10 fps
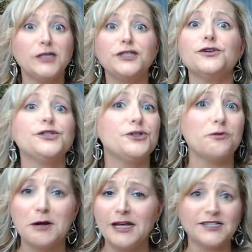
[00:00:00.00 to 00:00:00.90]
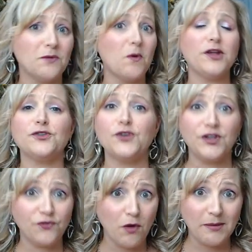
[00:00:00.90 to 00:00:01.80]
your story is and what you're
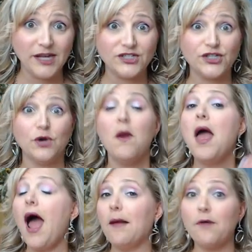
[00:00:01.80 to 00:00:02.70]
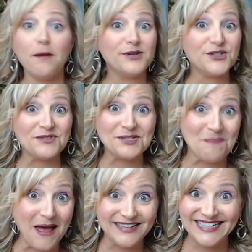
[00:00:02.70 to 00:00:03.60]
transforming it to. I promise to
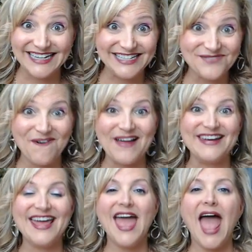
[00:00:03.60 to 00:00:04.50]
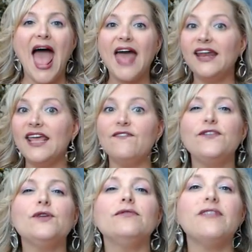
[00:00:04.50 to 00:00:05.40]
respond to each one. And if
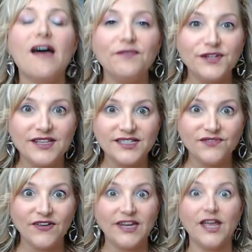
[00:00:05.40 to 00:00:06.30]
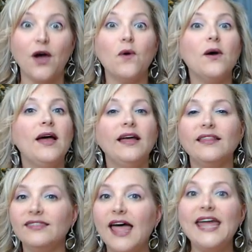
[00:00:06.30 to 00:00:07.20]
you loved this video,
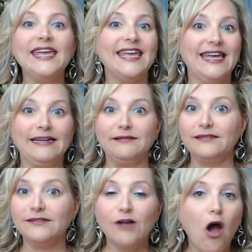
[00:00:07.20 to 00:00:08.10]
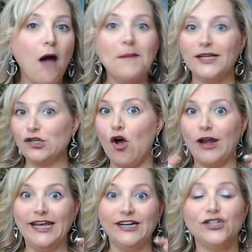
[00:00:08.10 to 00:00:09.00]
like it, comment on
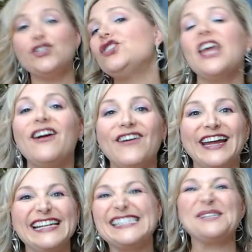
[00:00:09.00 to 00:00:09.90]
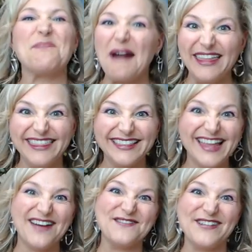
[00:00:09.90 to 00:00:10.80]
it, share it, spread the
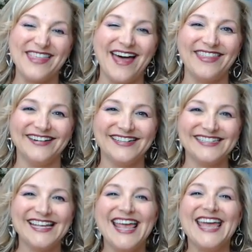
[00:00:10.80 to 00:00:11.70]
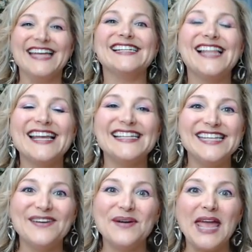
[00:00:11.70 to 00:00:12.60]
love with others. Until I
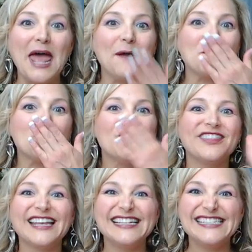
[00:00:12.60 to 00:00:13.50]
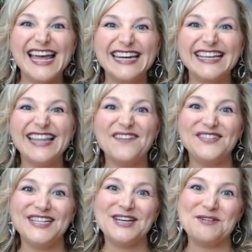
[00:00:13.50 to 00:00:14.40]
see you again, sending love
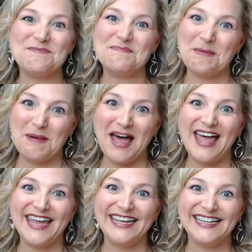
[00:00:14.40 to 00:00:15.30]
to you. Bye-bye.